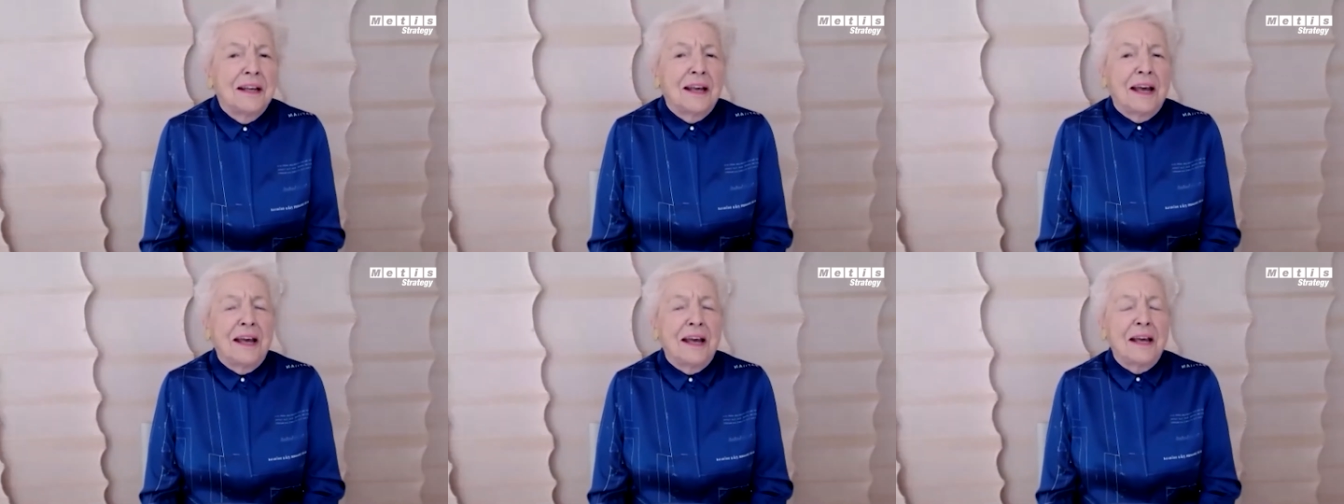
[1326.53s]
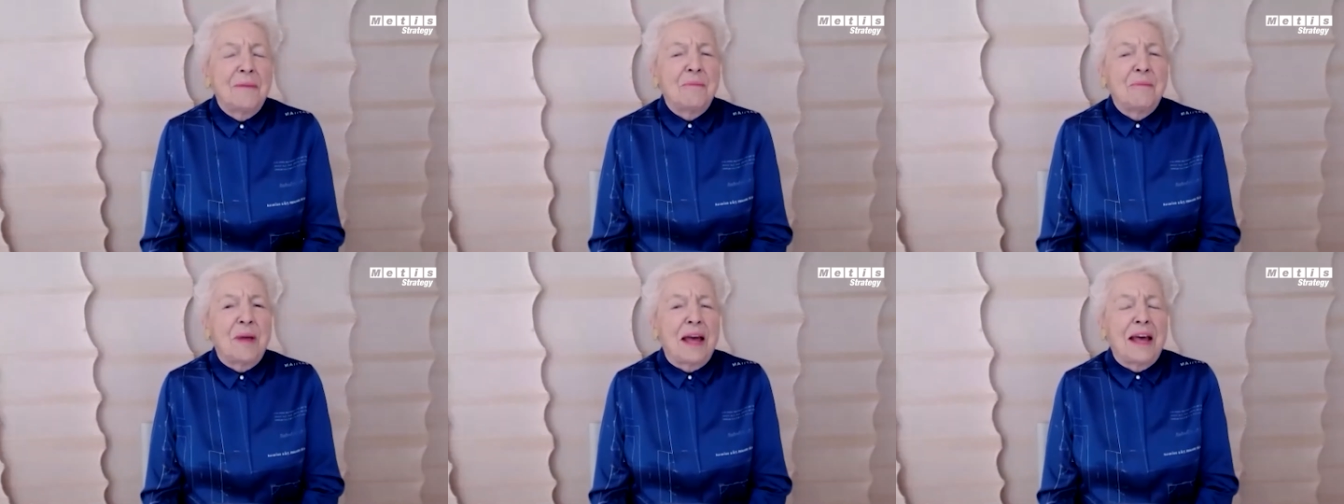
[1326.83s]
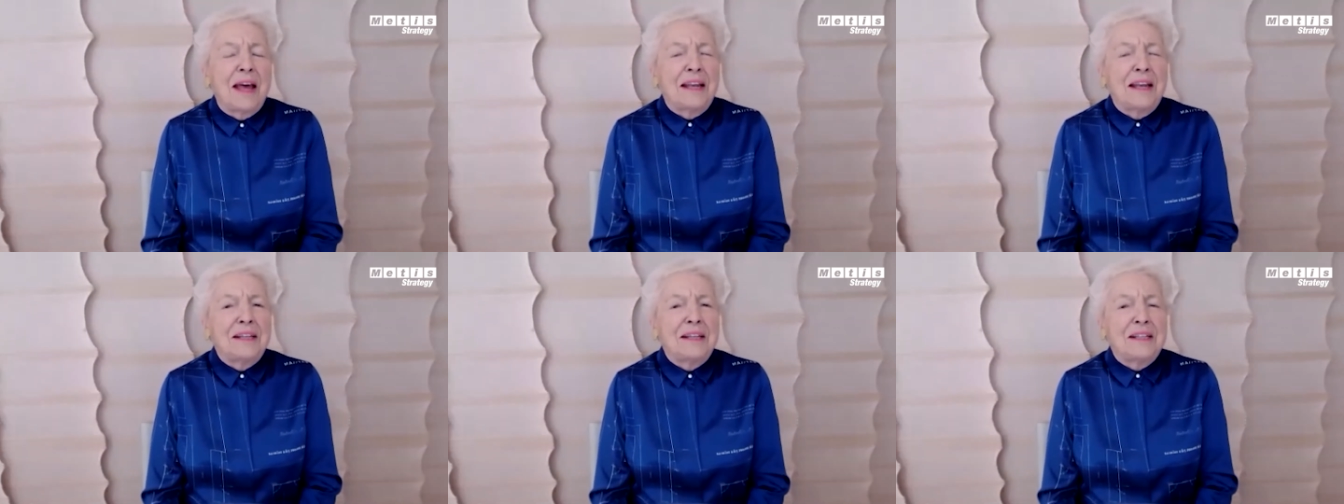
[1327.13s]
Um,
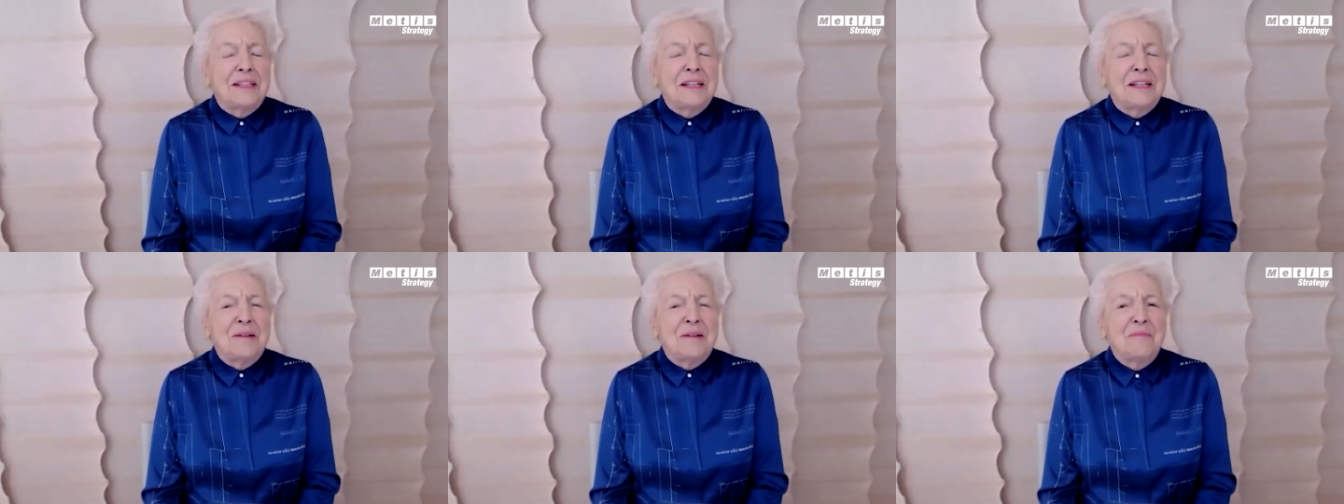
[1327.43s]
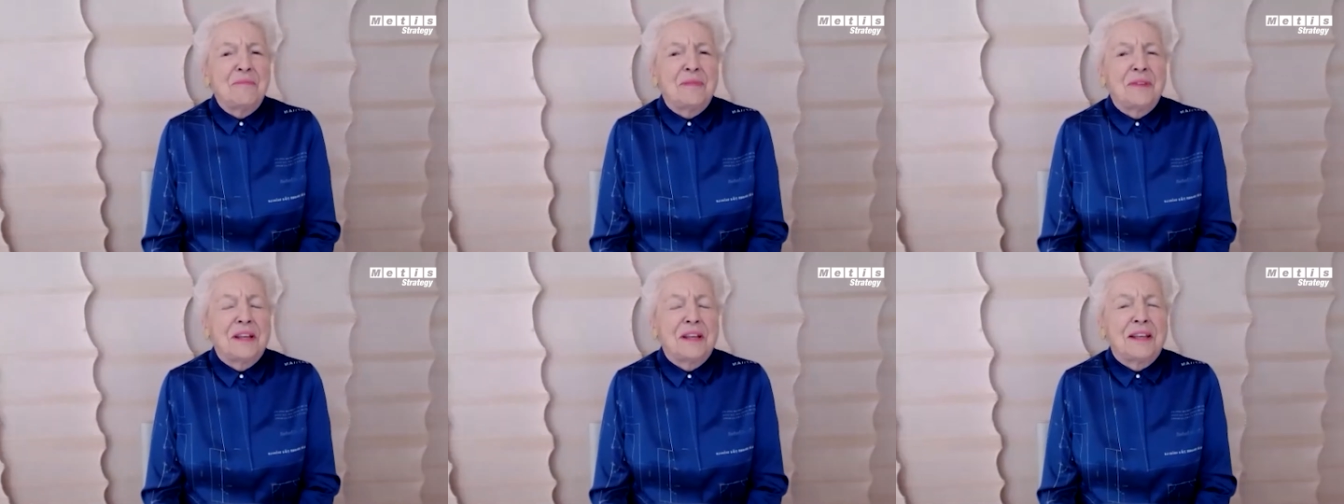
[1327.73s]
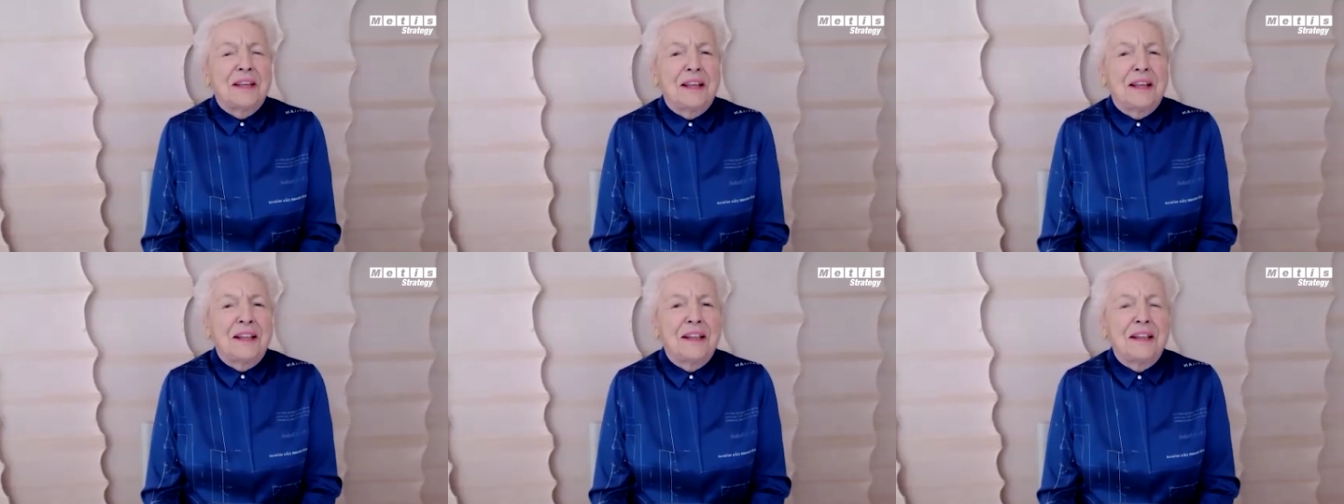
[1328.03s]
and um,
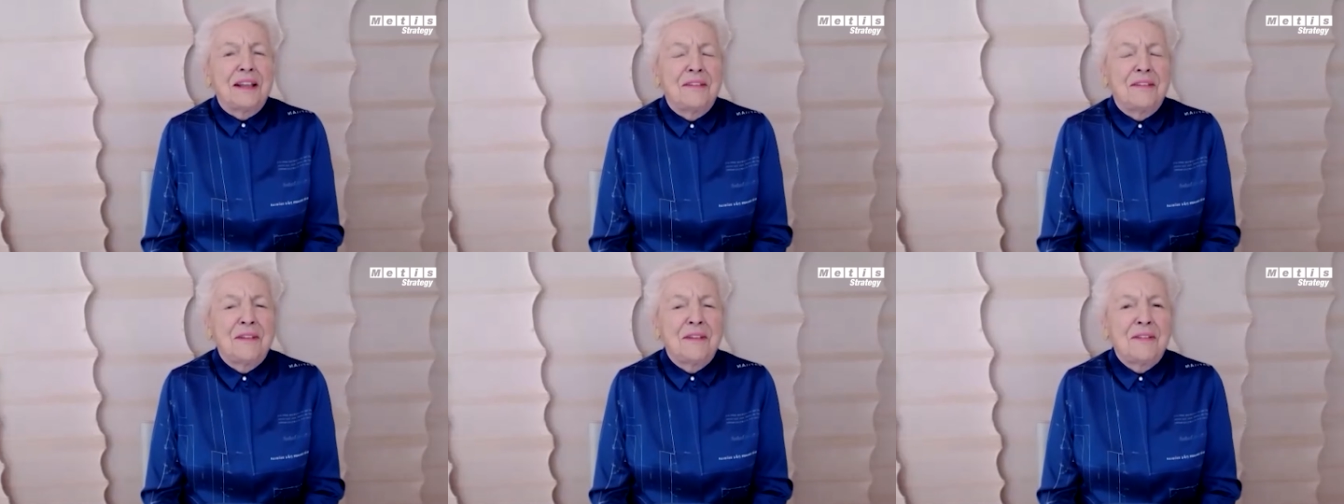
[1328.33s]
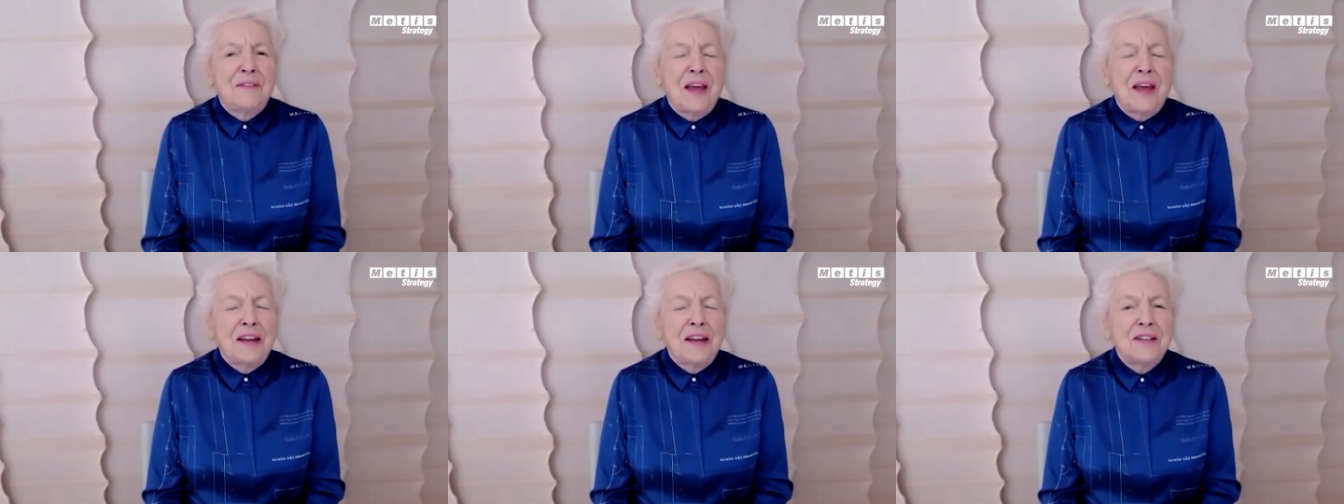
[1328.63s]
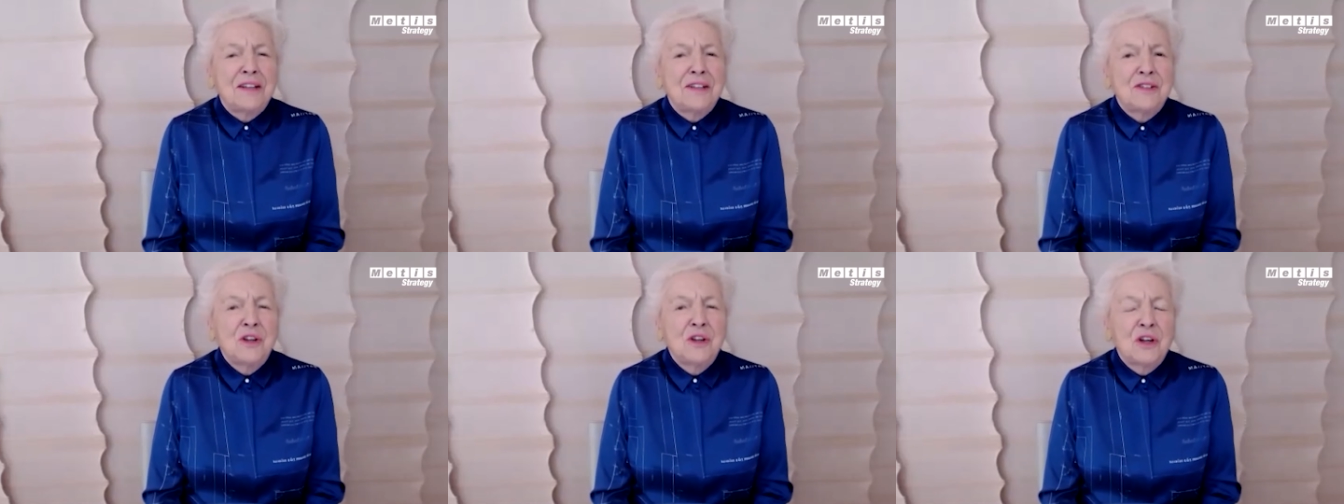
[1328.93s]
th- that
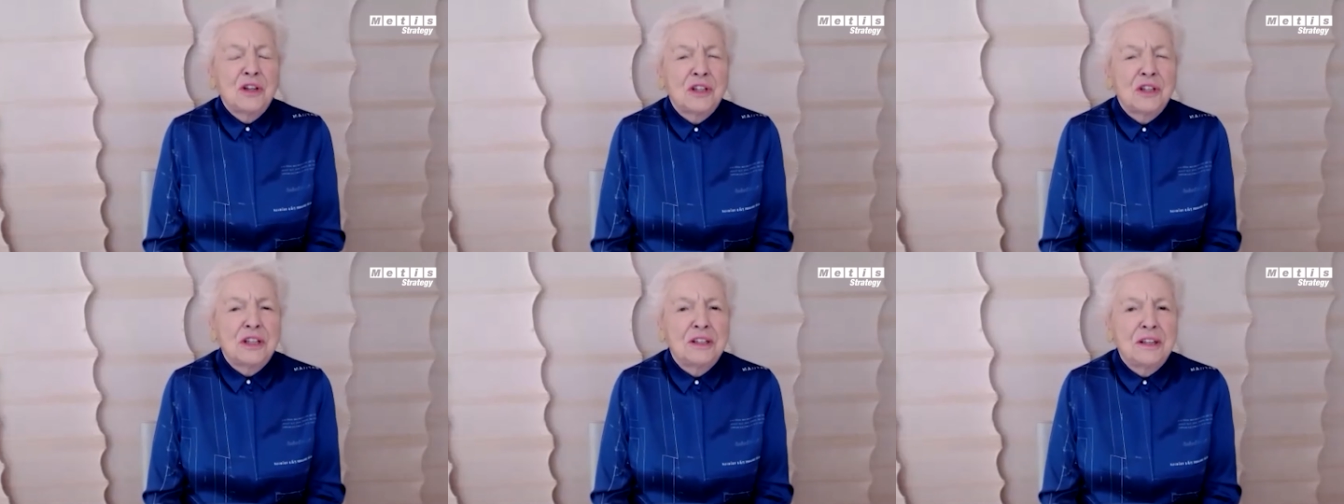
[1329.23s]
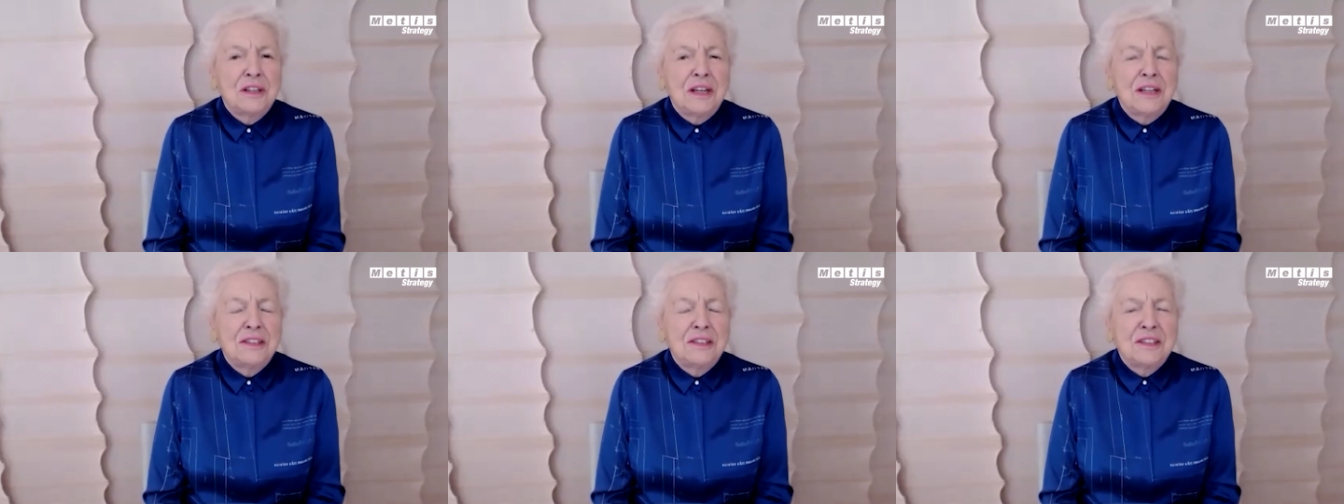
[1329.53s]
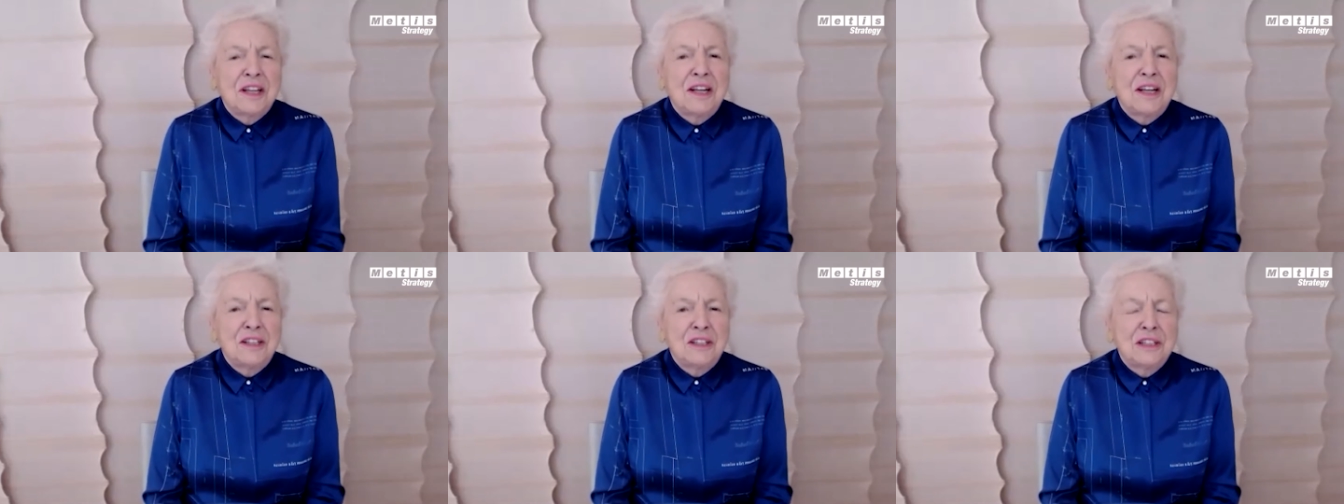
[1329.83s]
is not an
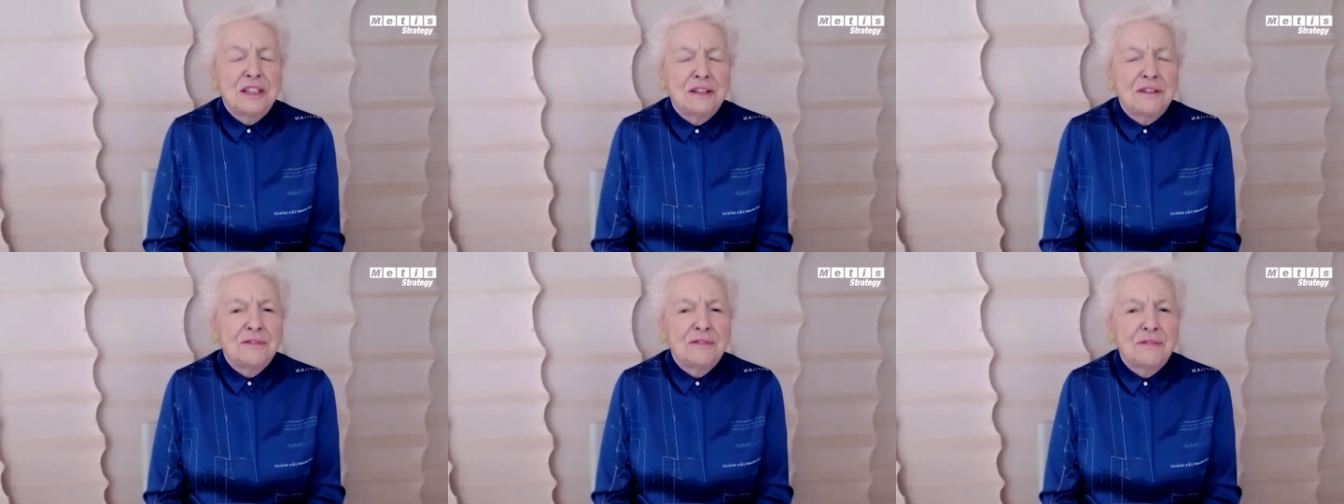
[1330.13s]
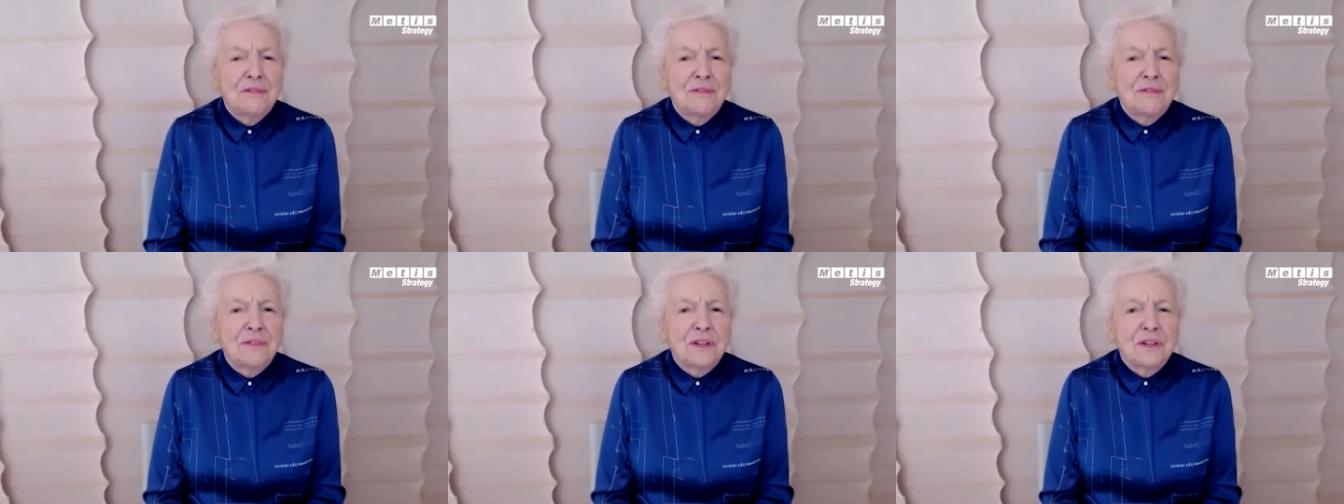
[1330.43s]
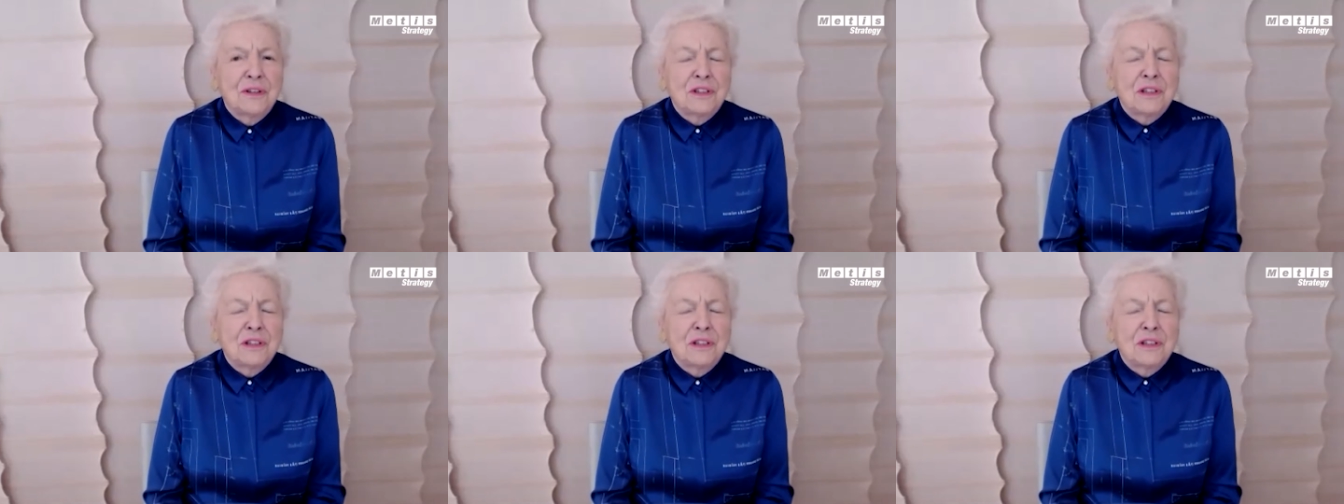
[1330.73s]
incentive uh,